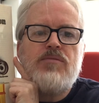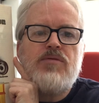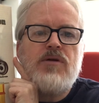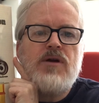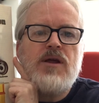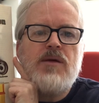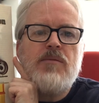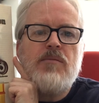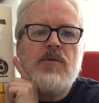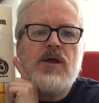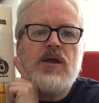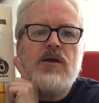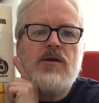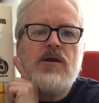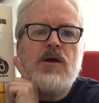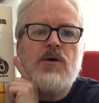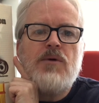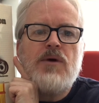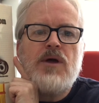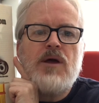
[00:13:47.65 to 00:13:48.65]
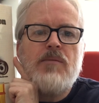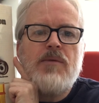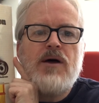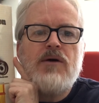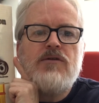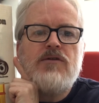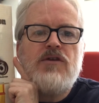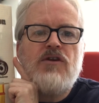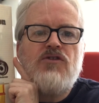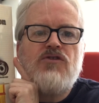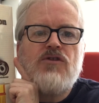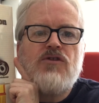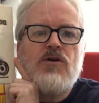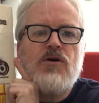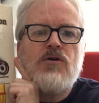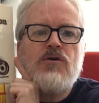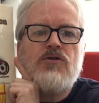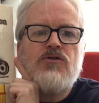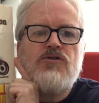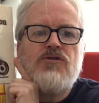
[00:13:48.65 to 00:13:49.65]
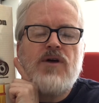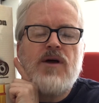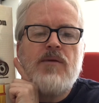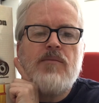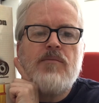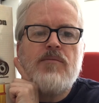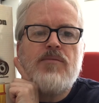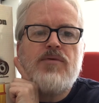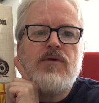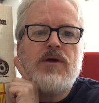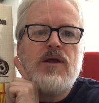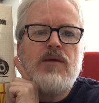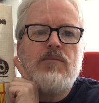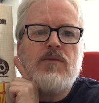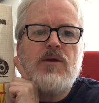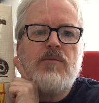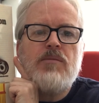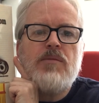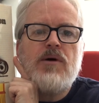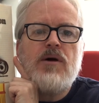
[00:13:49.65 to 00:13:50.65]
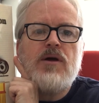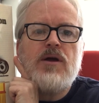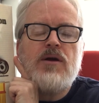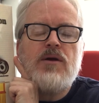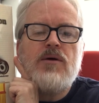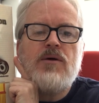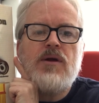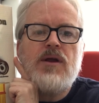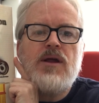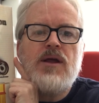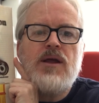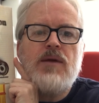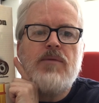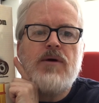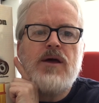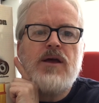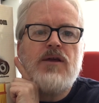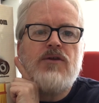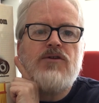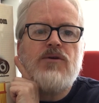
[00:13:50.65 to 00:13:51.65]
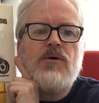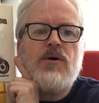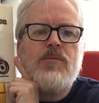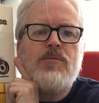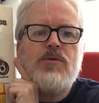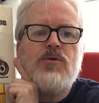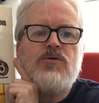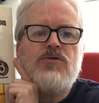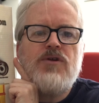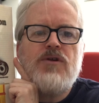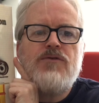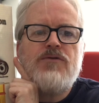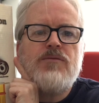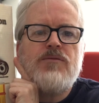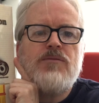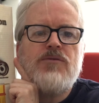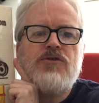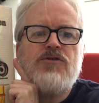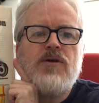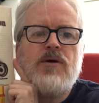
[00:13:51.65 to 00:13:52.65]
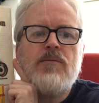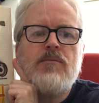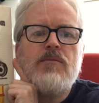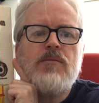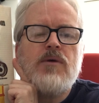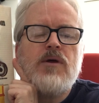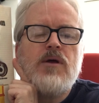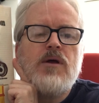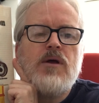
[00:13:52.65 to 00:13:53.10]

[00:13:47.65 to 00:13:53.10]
me knowing about Discogs and pre me buying on eBay. So I bought it from some